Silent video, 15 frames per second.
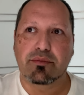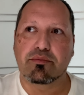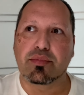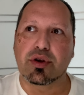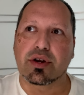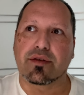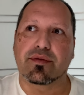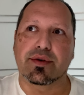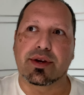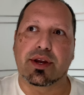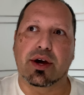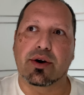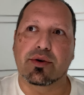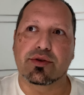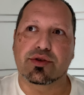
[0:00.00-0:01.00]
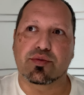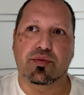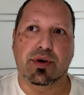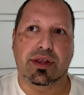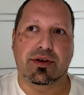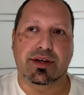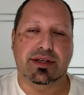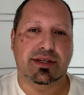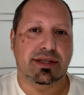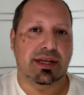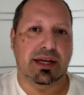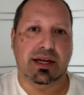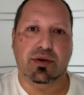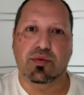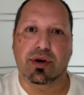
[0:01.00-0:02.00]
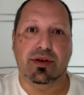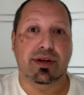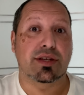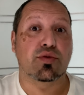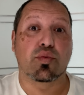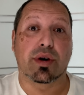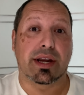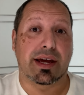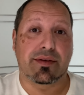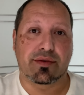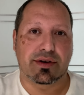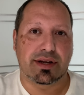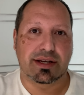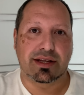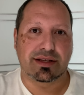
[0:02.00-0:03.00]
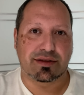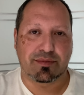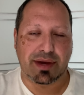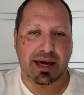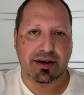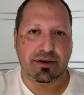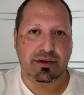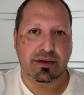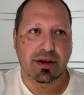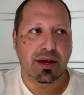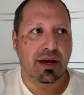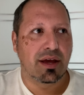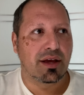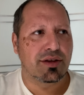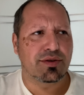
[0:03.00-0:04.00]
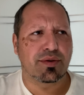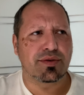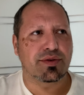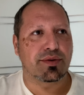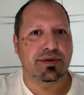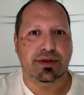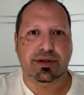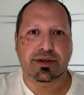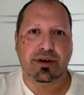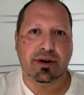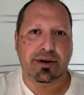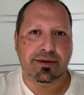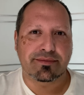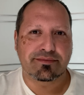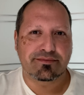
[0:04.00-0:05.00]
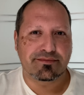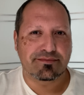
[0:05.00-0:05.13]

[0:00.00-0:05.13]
beautiful notes, whether it's singing, whether it's whatever, it doesn't matter. So and so's a star.